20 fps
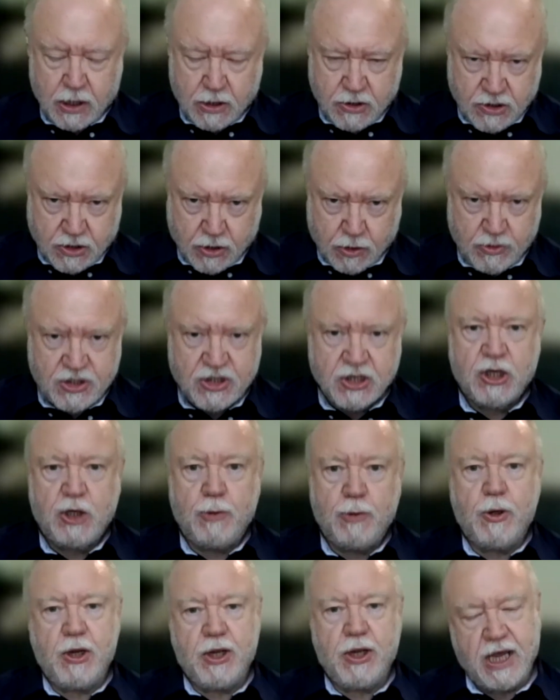So there is a
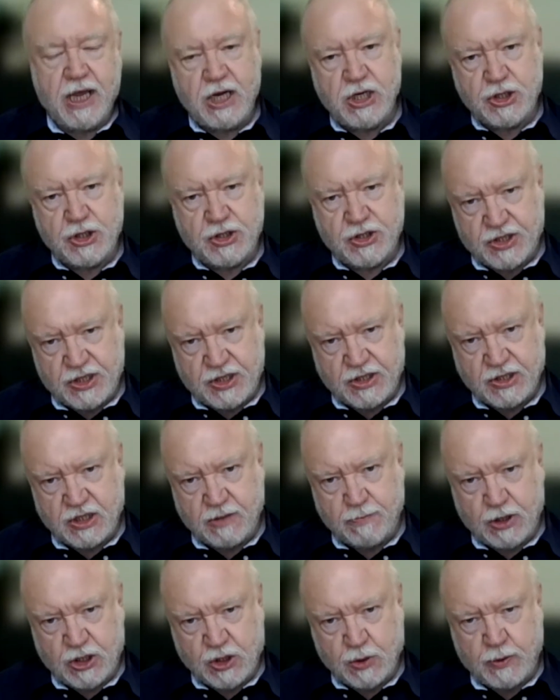communication
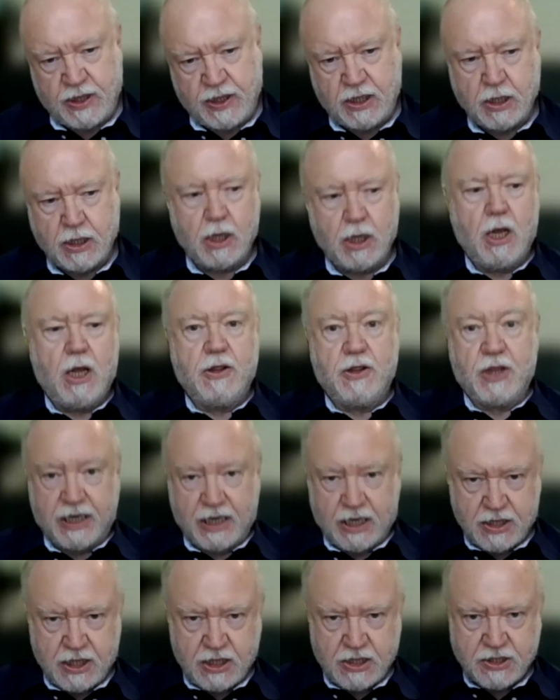system between the
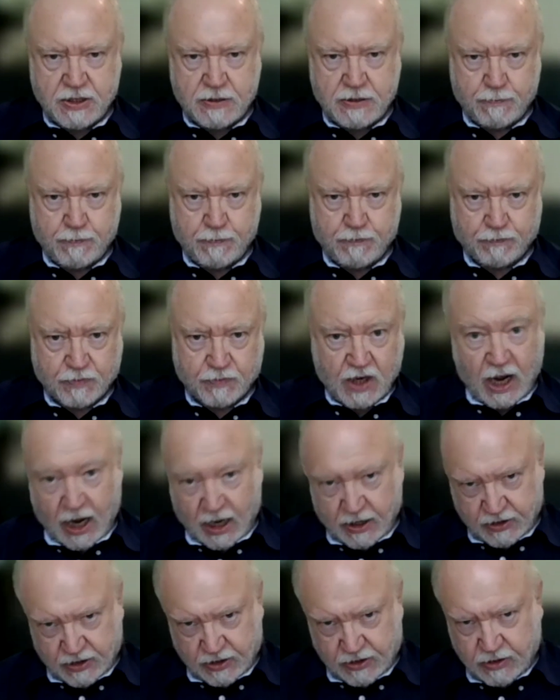kidneys
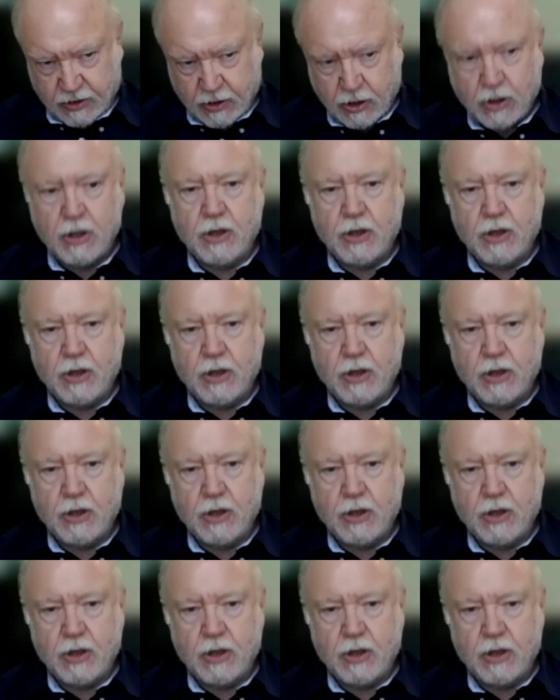and